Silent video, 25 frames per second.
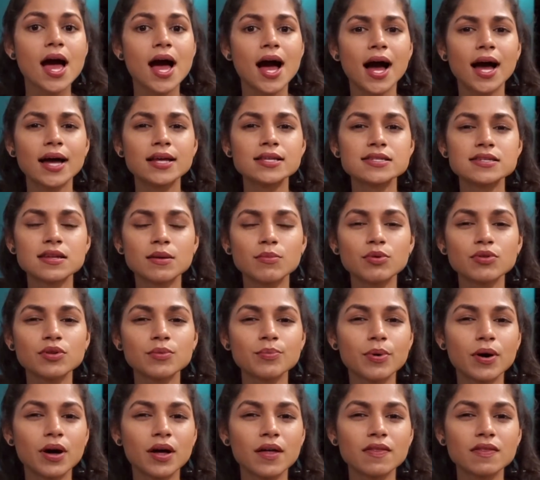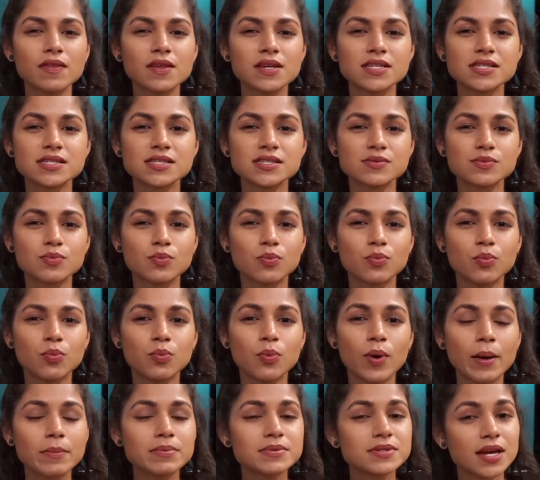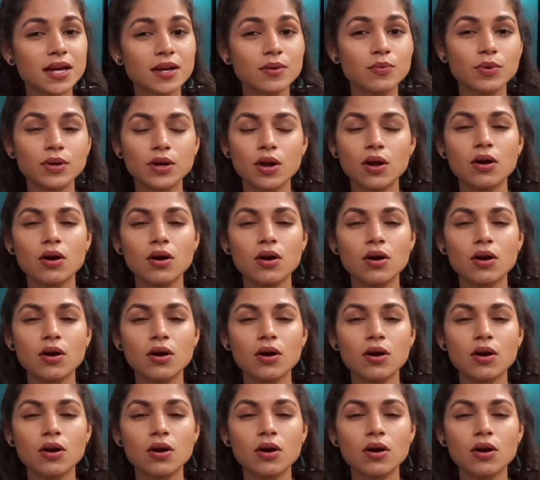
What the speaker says: I stumbled upon this website,